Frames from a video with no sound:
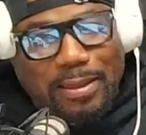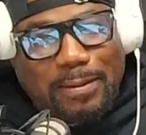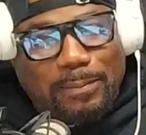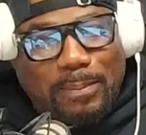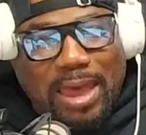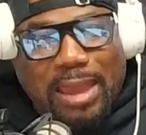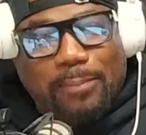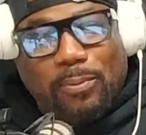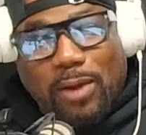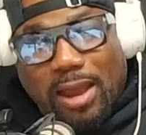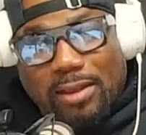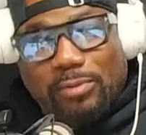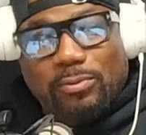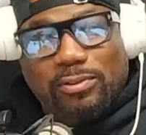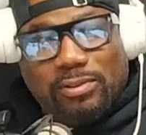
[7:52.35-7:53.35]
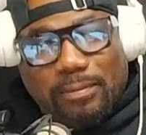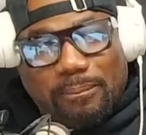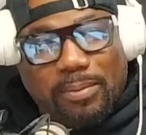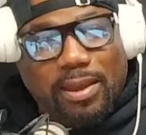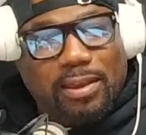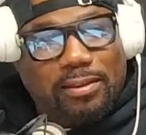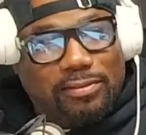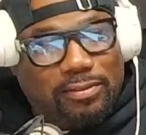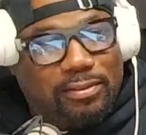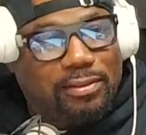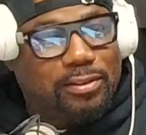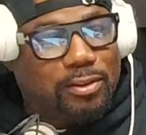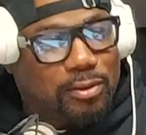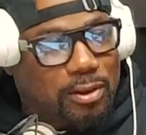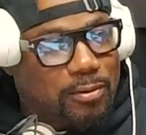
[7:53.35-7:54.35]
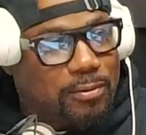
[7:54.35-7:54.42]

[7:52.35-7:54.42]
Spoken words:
Mac, probably was the best, you know.